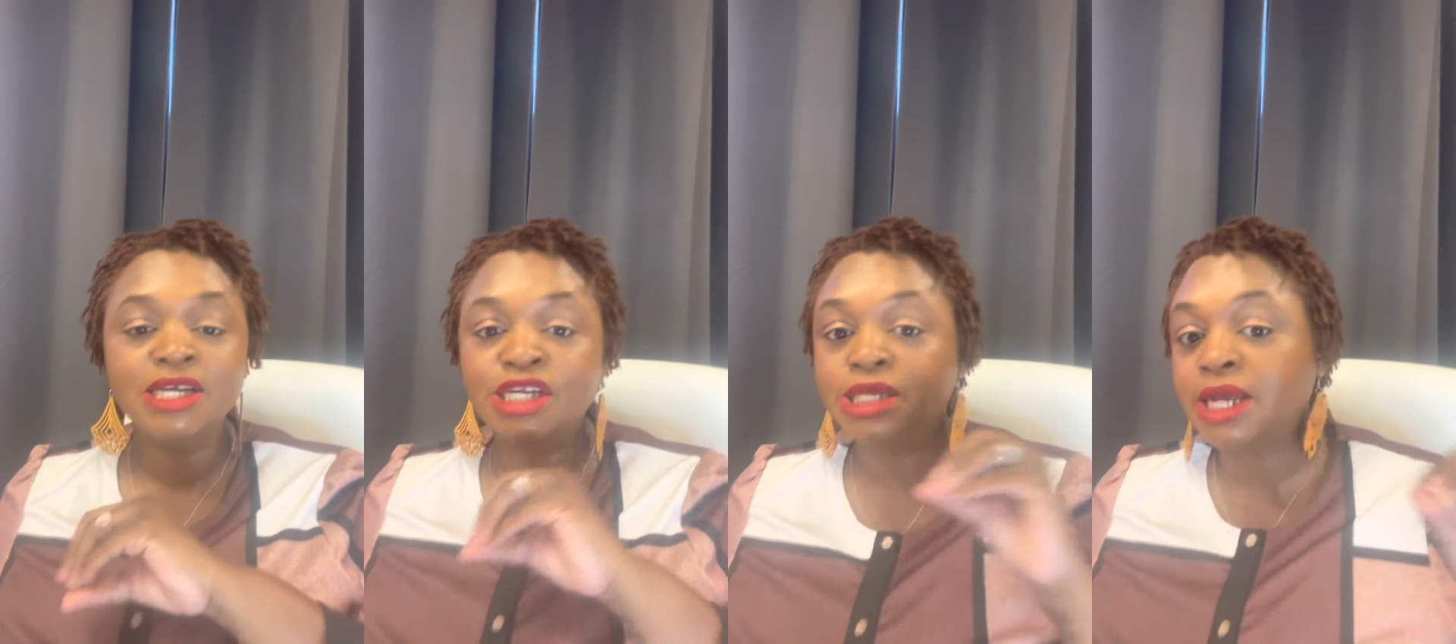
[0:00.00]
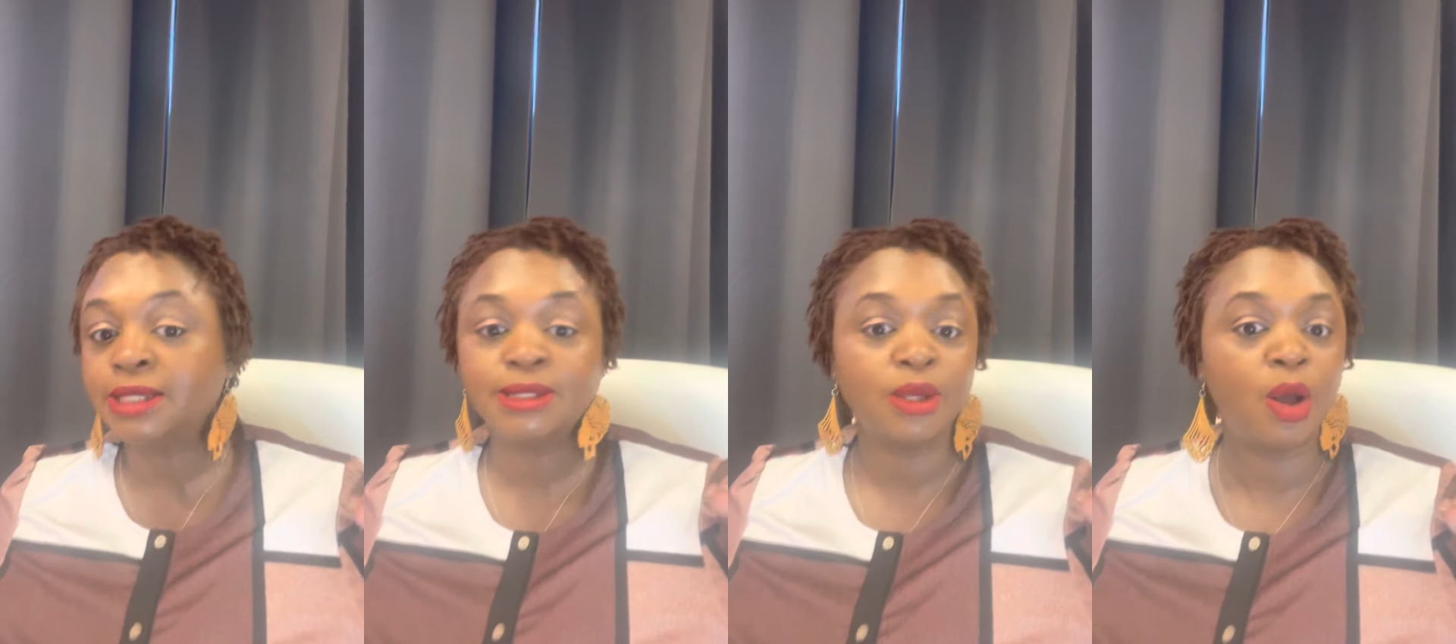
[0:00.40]

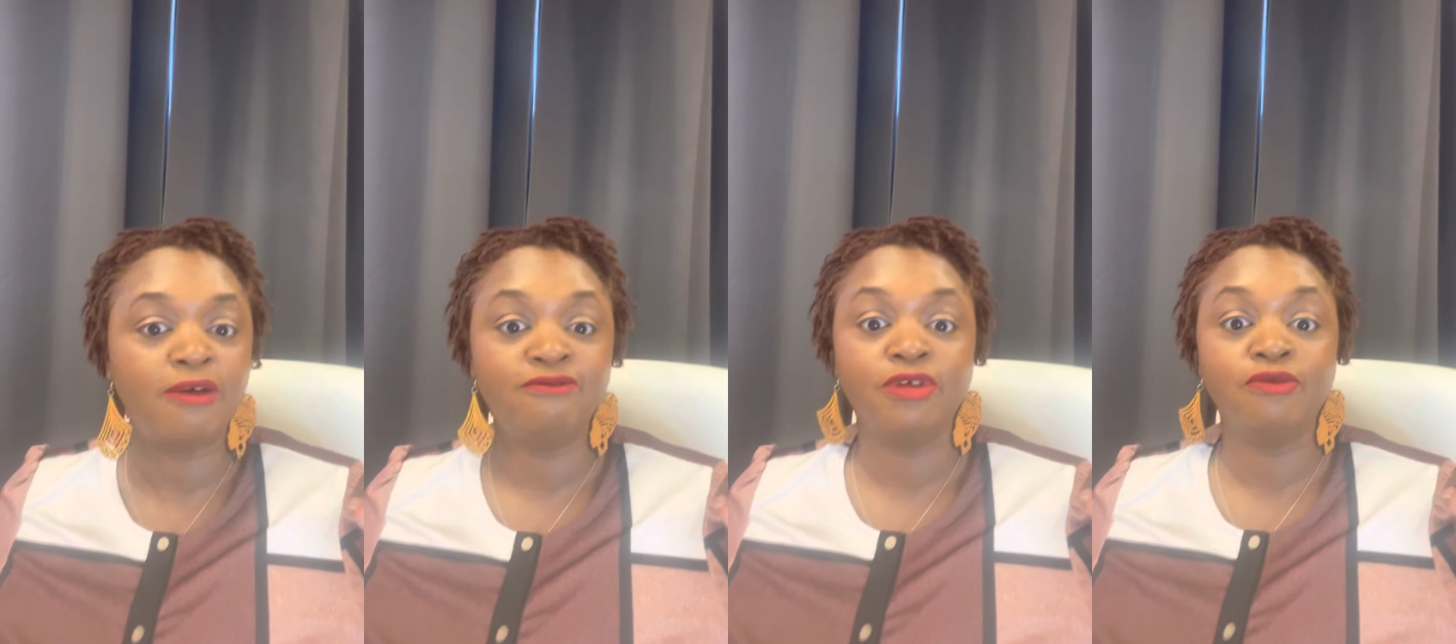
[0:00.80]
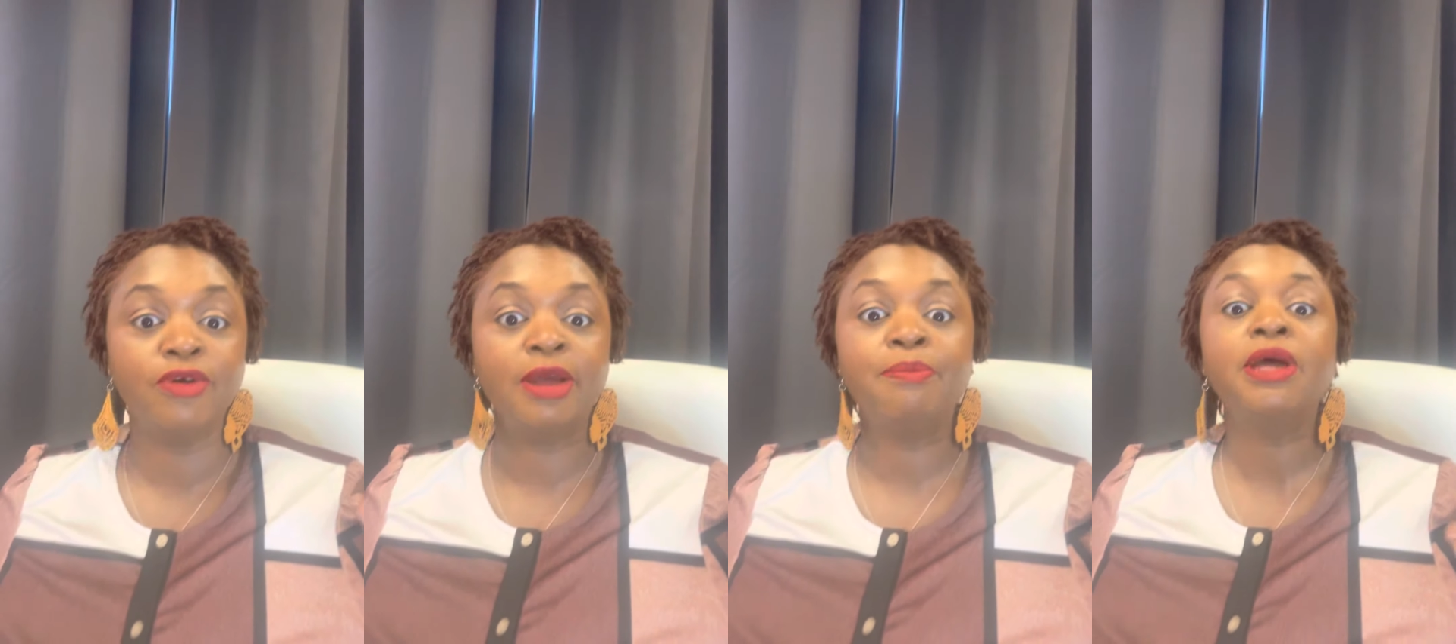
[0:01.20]
just off the
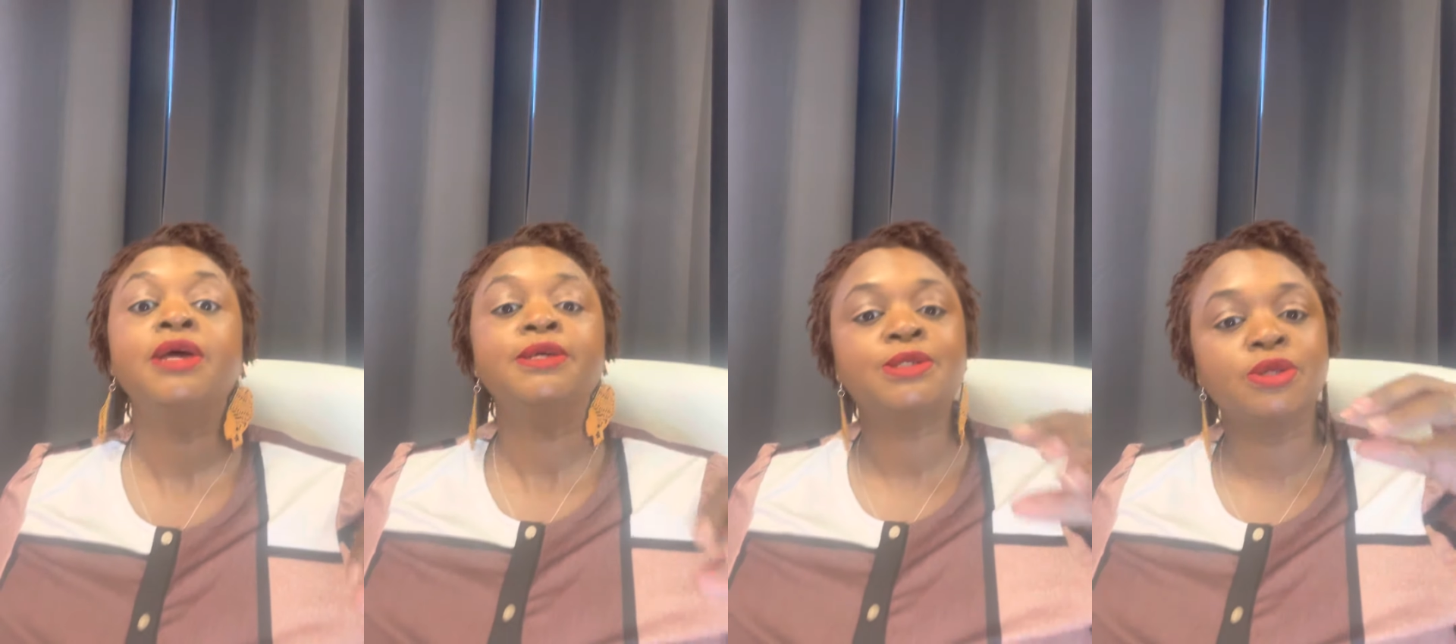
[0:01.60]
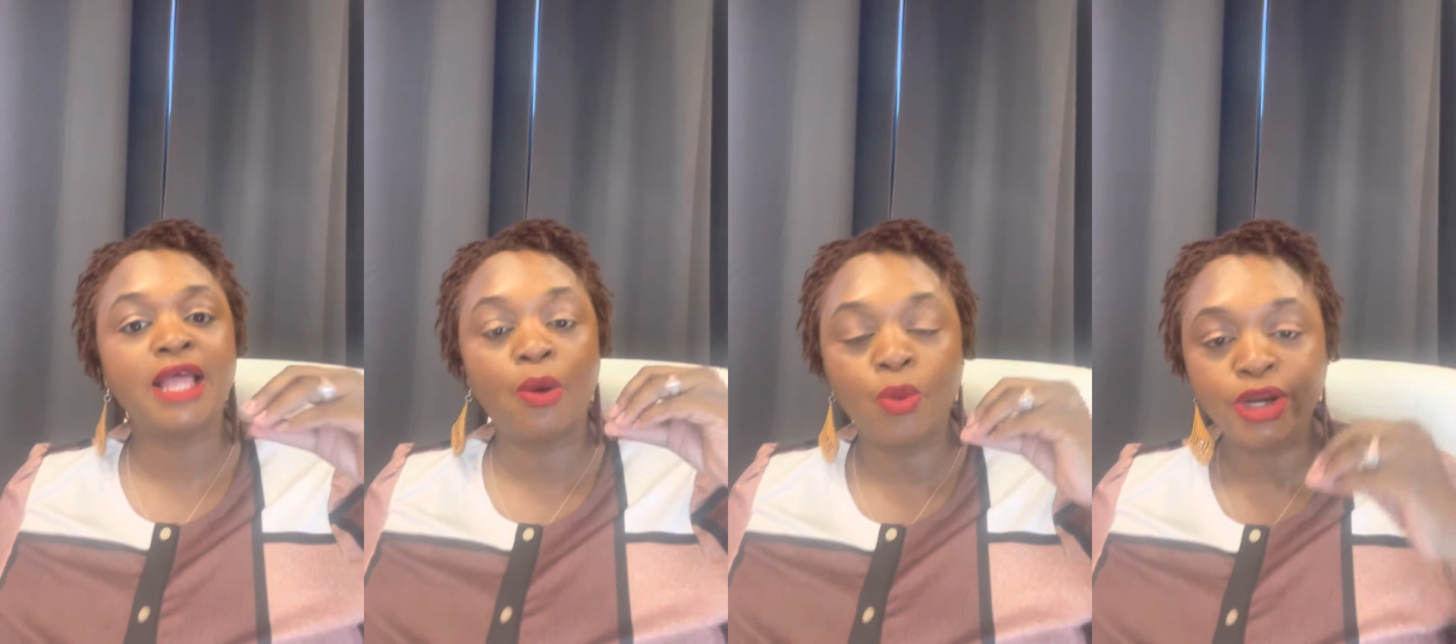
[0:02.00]
rip so that